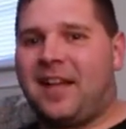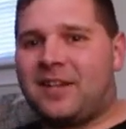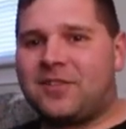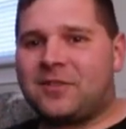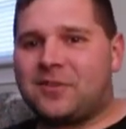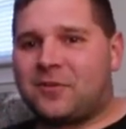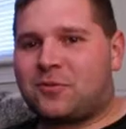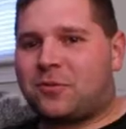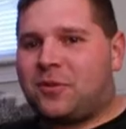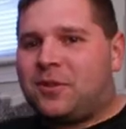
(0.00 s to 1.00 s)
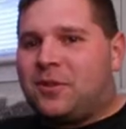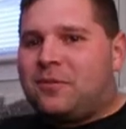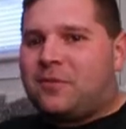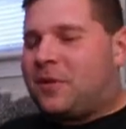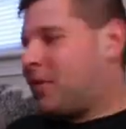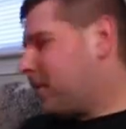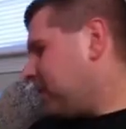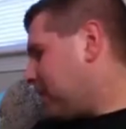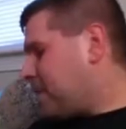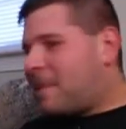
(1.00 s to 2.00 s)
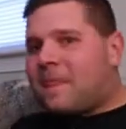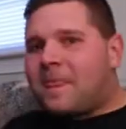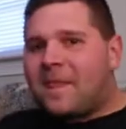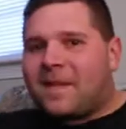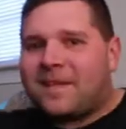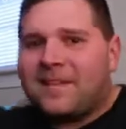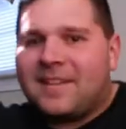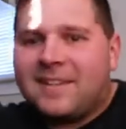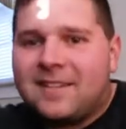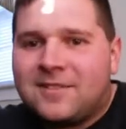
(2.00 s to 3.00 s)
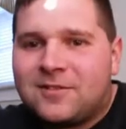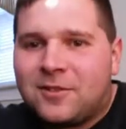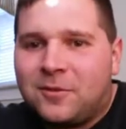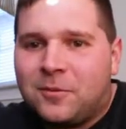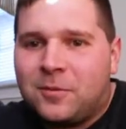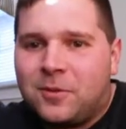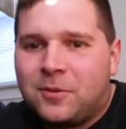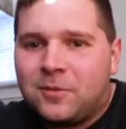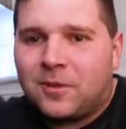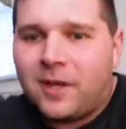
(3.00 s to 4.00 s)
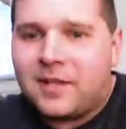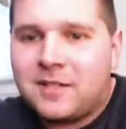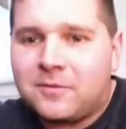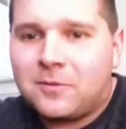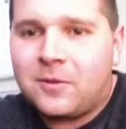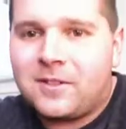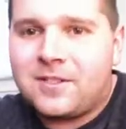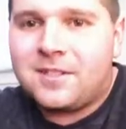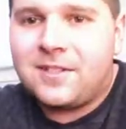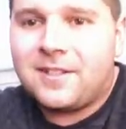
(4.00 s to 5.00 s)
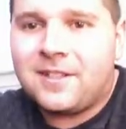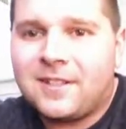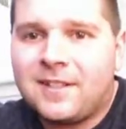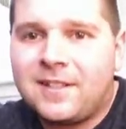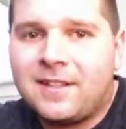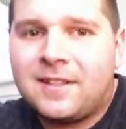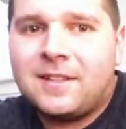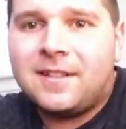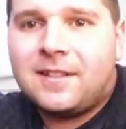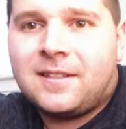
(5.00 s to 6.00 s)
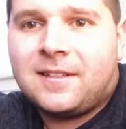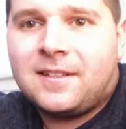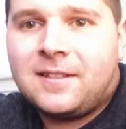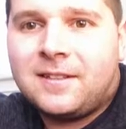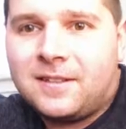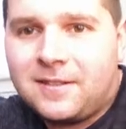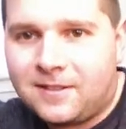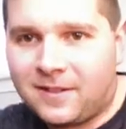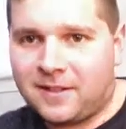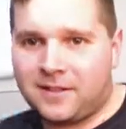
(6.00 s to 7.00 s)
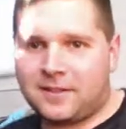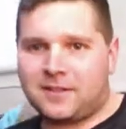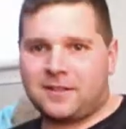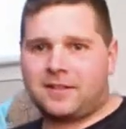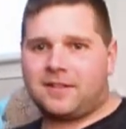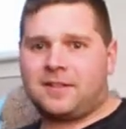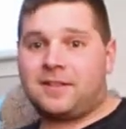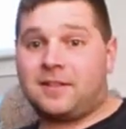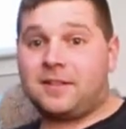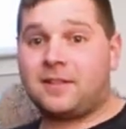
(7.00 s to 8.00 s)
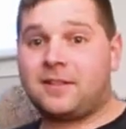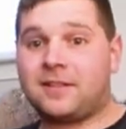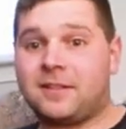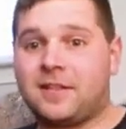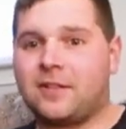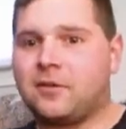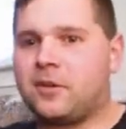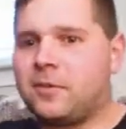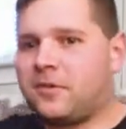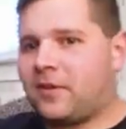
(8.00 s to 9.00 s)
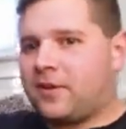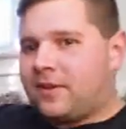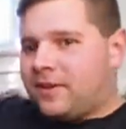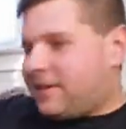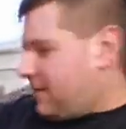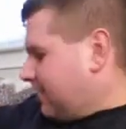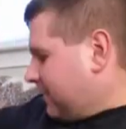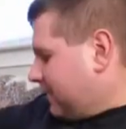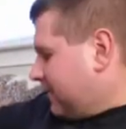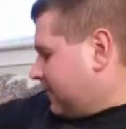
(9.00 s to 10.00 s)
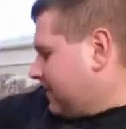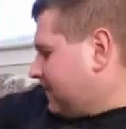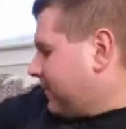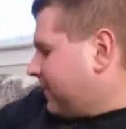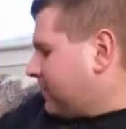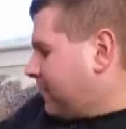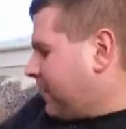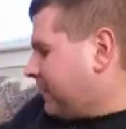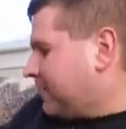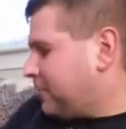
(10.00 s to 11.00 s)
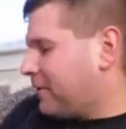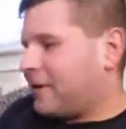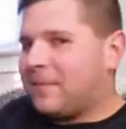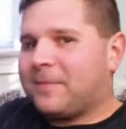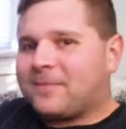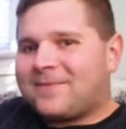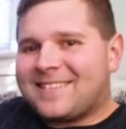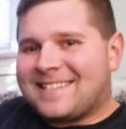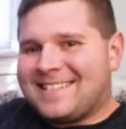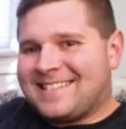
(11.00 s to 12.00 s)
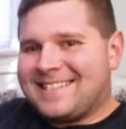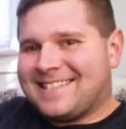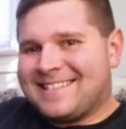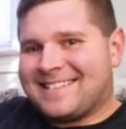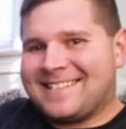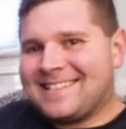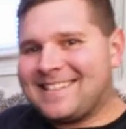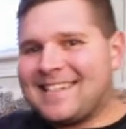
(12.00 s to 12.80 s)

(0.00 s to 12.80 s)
Actually, this looks really good from here. So beautiful high-def quality. A little lighting. Yeah, they'll be fine. Nice spell in the frame. Even